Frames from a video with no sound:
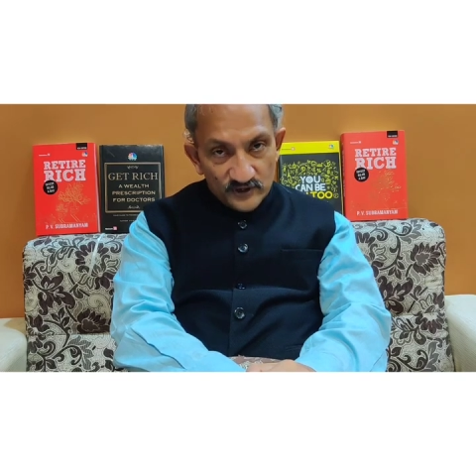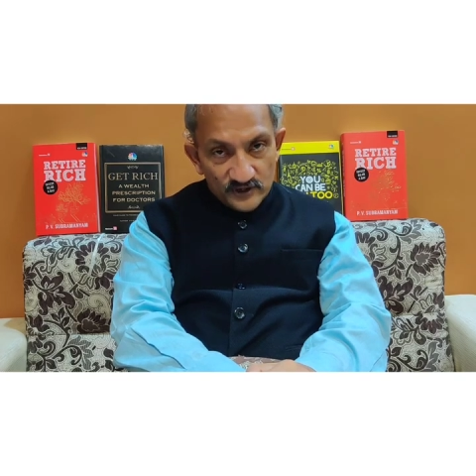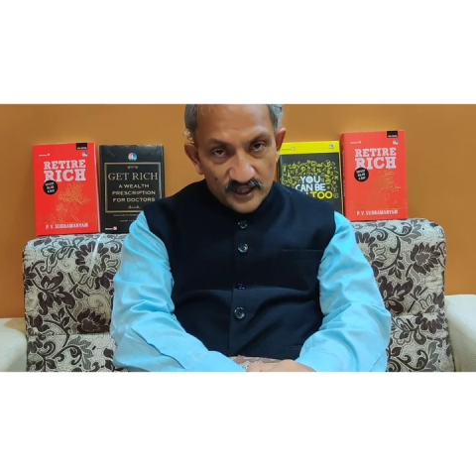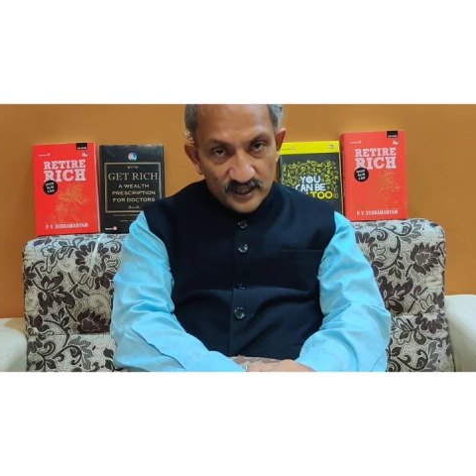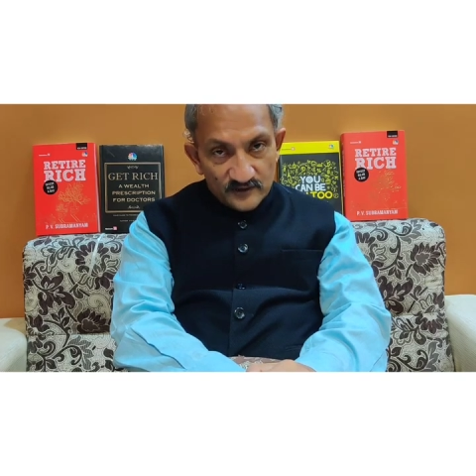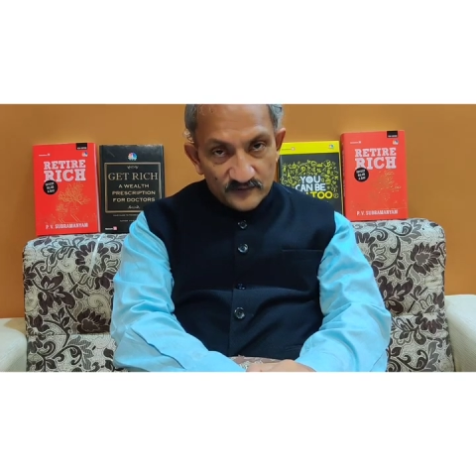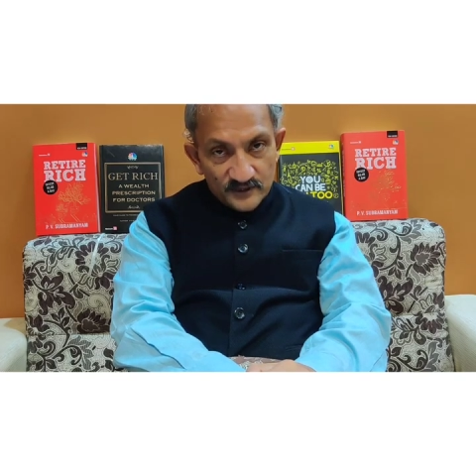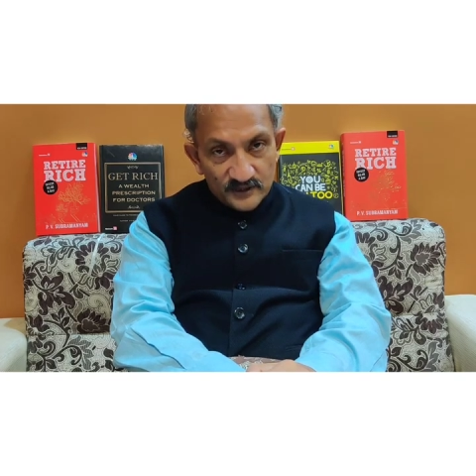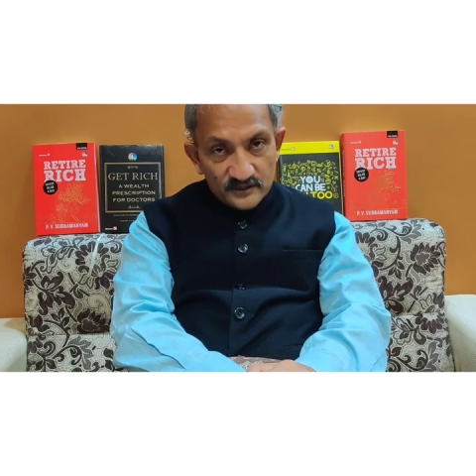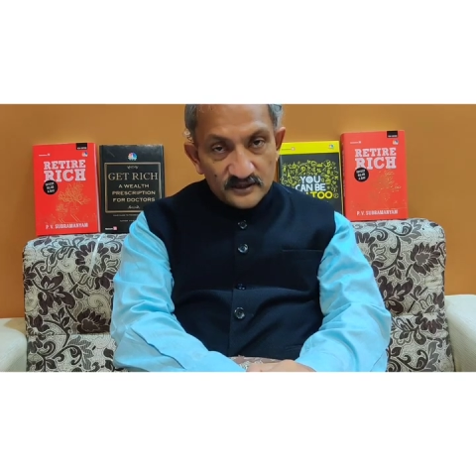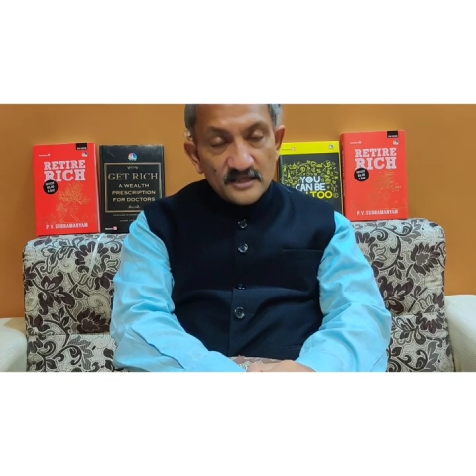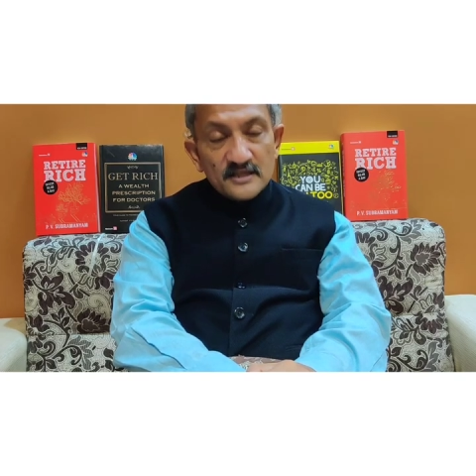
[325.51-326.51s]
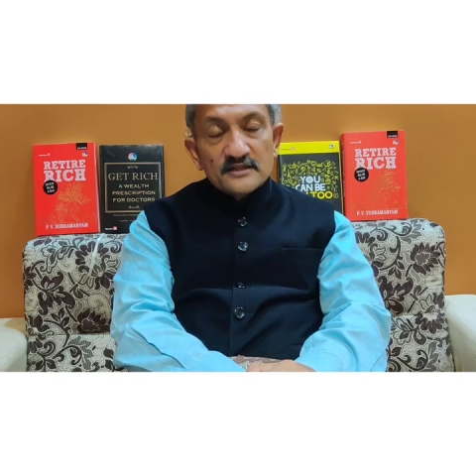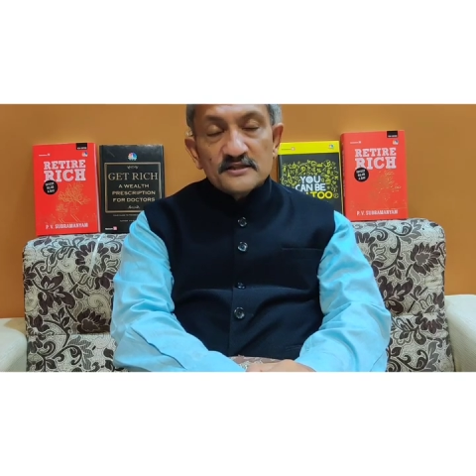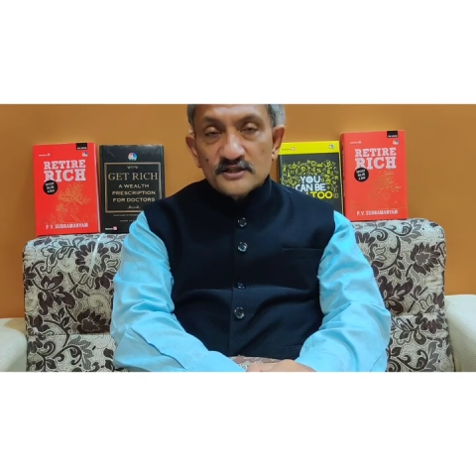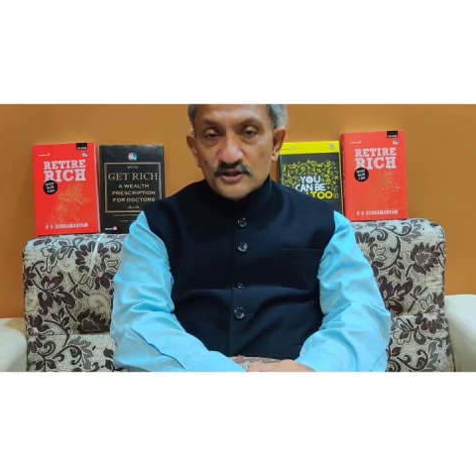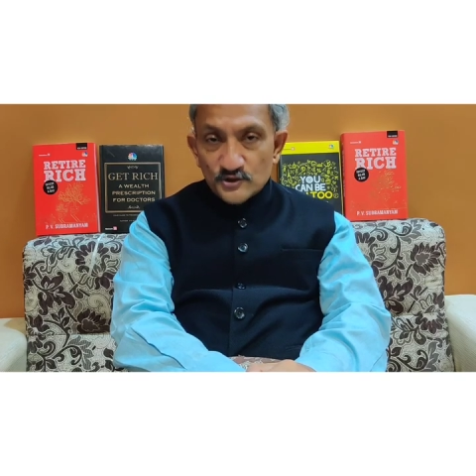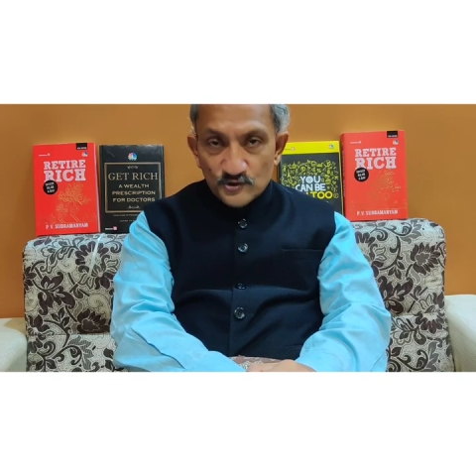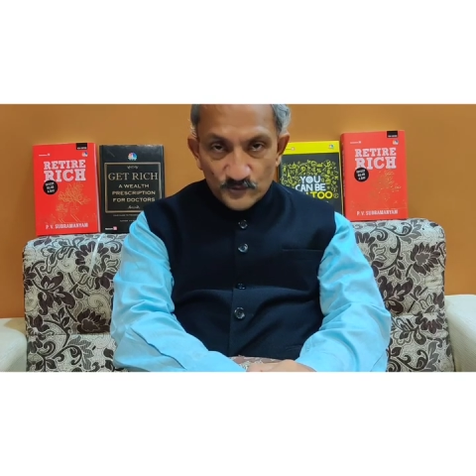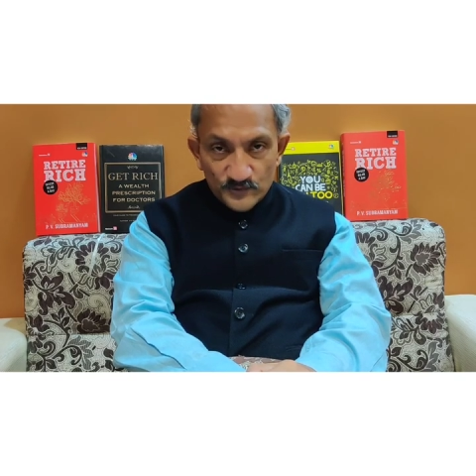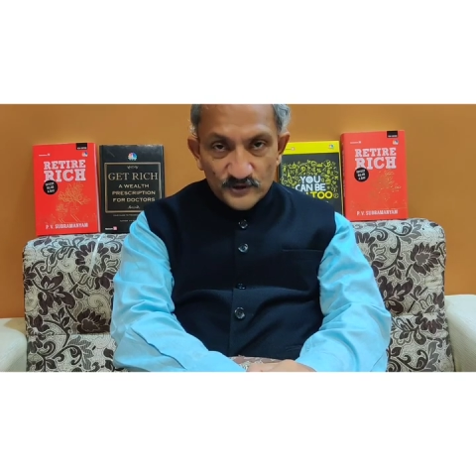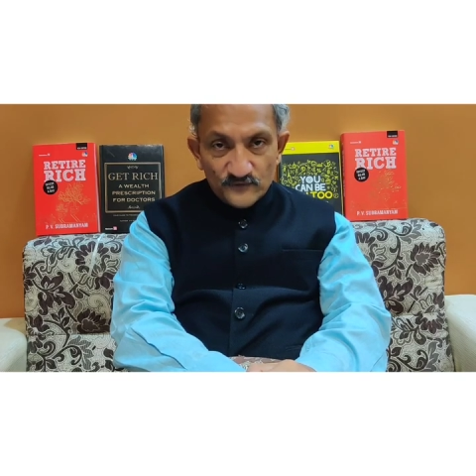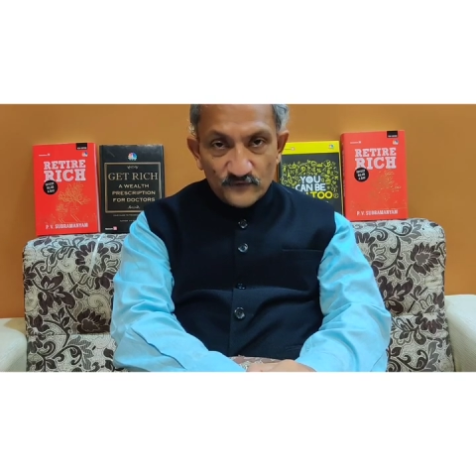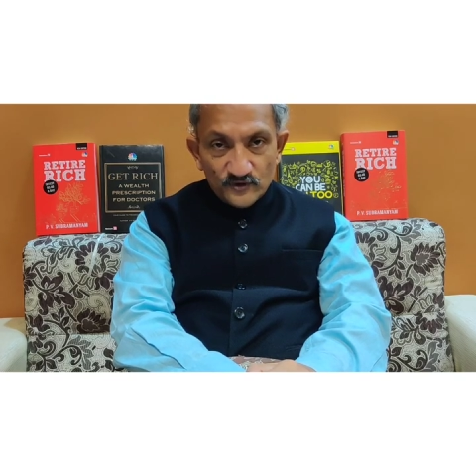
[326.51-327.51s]
retirement. Just
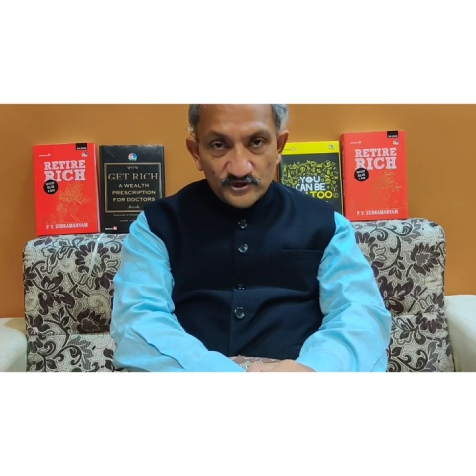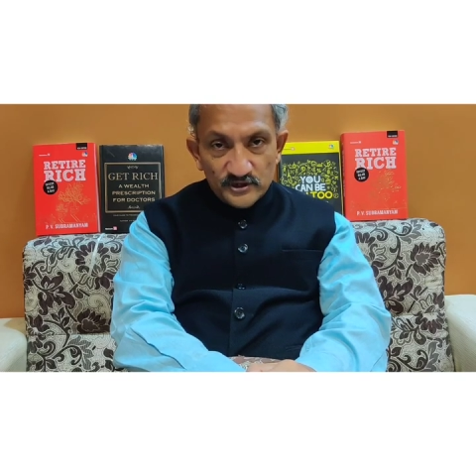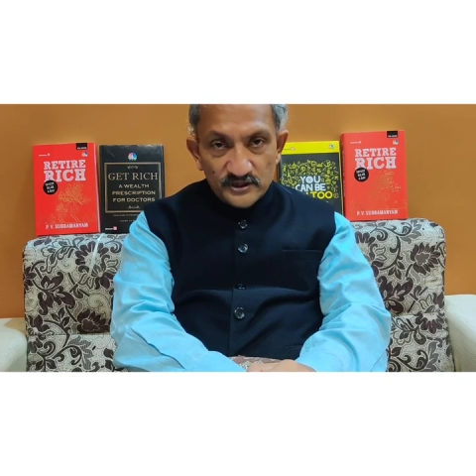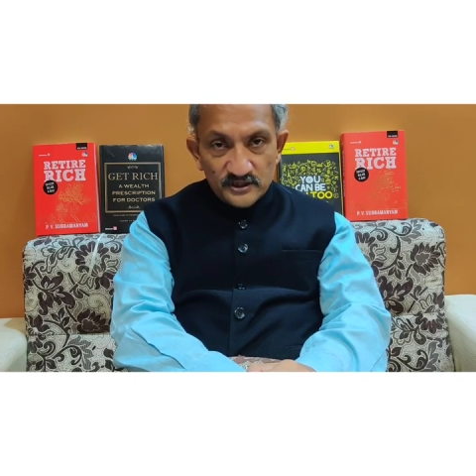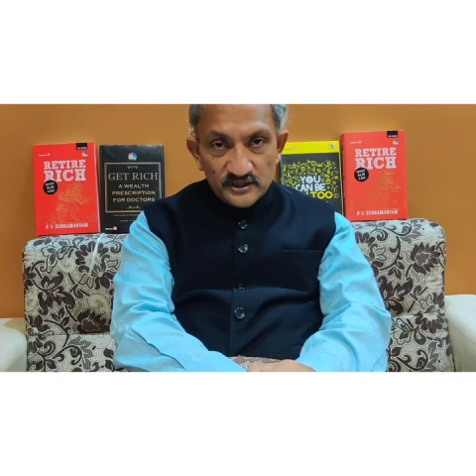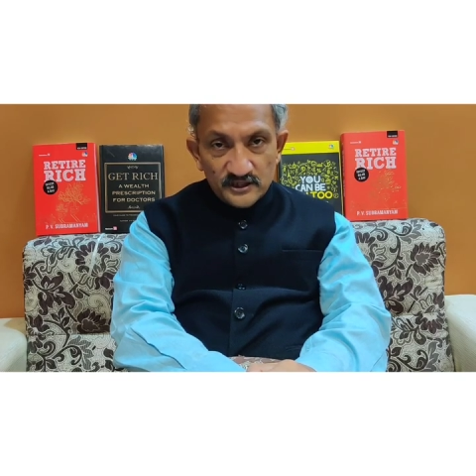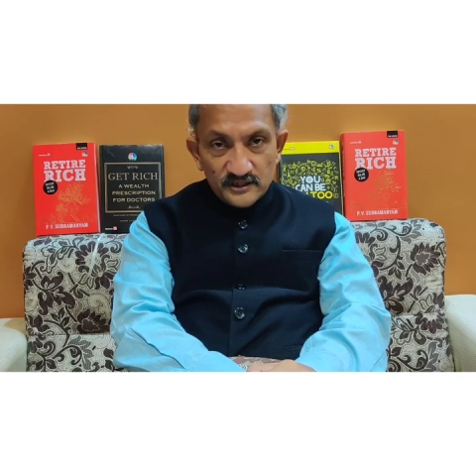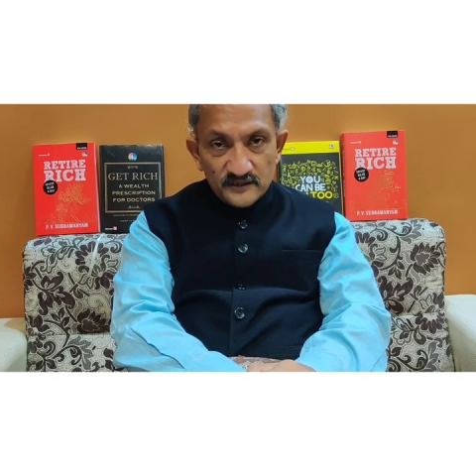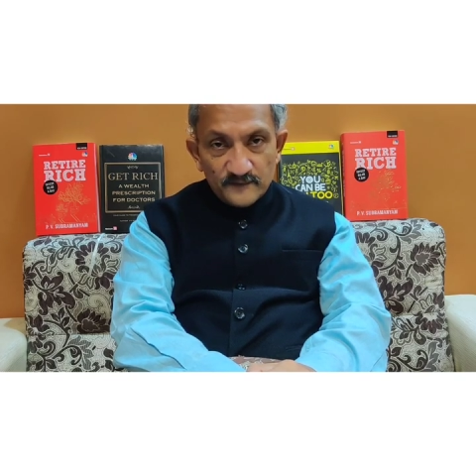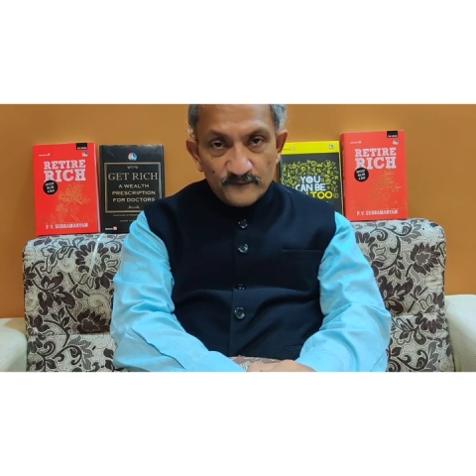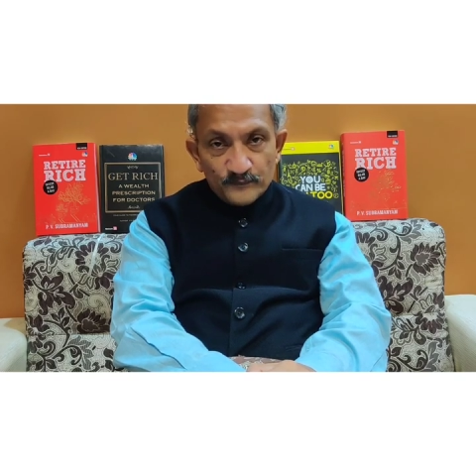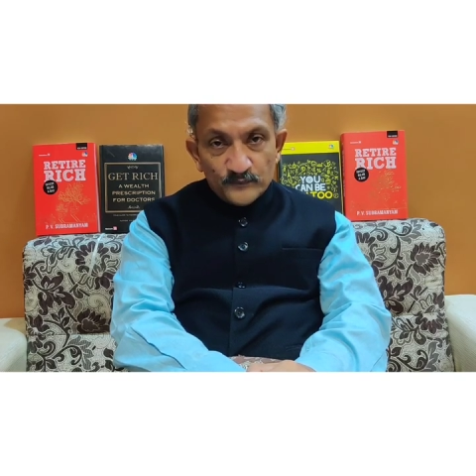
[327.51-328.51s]
rupees 40 a day.